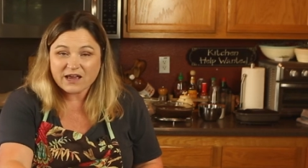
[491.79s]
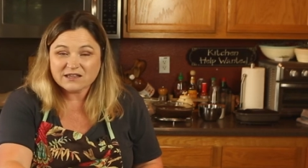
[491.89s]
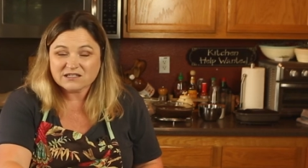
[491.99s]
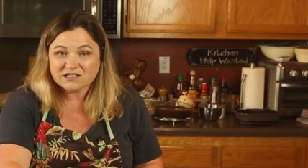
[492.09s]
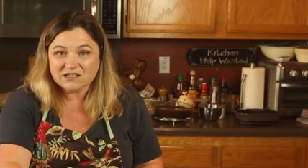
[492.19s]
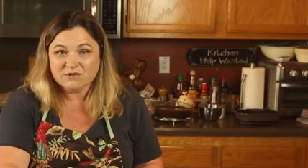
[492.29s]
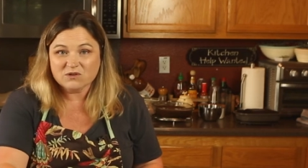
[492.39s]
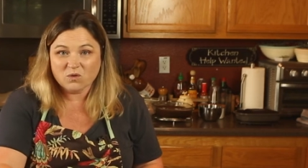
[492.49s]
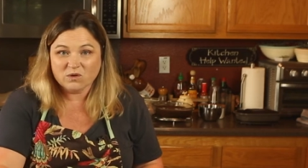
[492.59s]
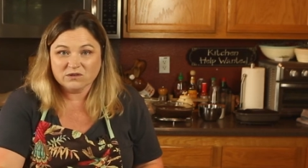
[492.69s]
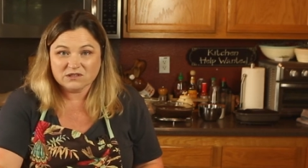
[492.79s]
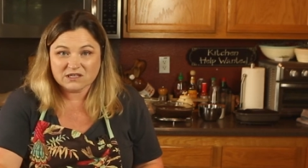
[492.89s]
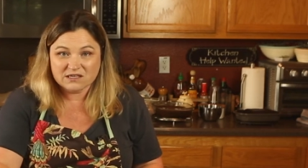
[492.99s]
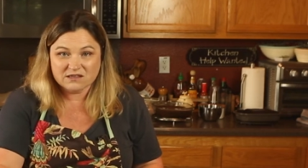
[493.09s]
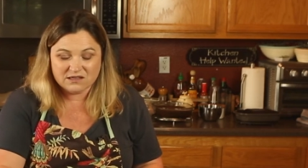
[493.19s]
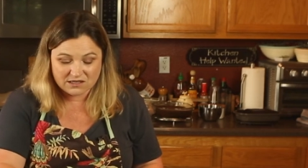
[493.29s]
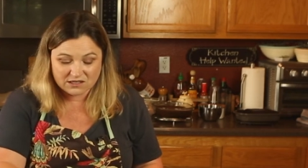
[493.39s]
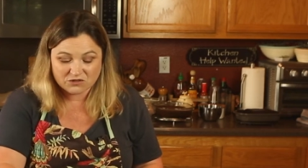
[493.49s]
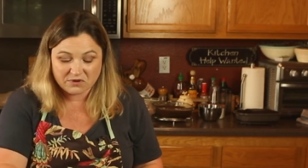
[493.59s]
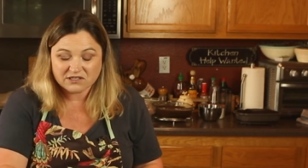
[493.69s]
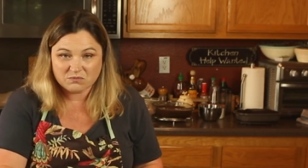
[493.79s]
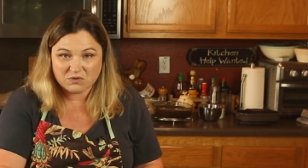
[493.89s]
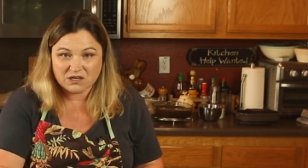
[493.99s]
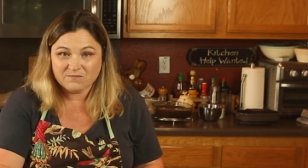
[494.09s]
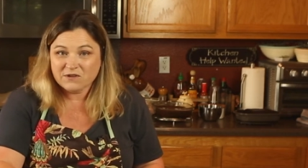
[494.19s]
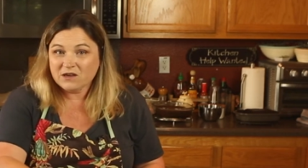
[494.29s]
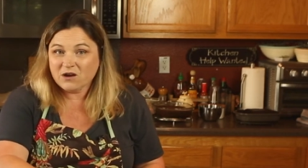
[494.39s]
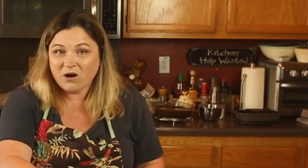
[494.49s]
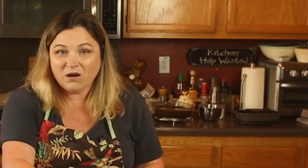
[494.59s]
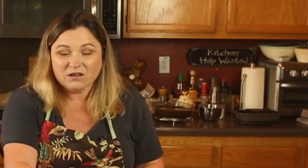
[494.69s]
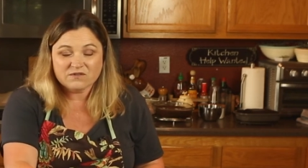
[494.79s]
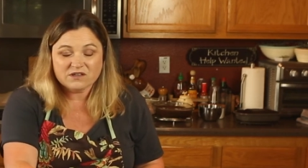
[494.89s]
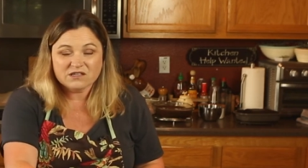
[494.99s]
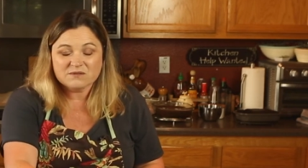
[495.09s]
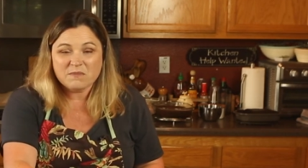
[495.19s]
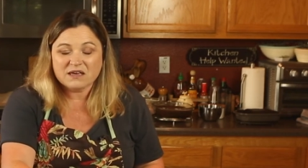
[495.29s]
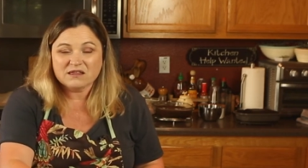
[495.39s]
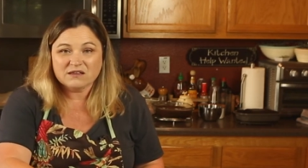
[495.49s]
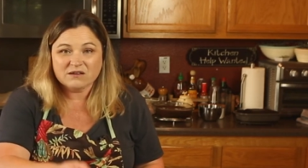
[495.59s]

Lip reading: and cinnamon oils in this recipe. All of these make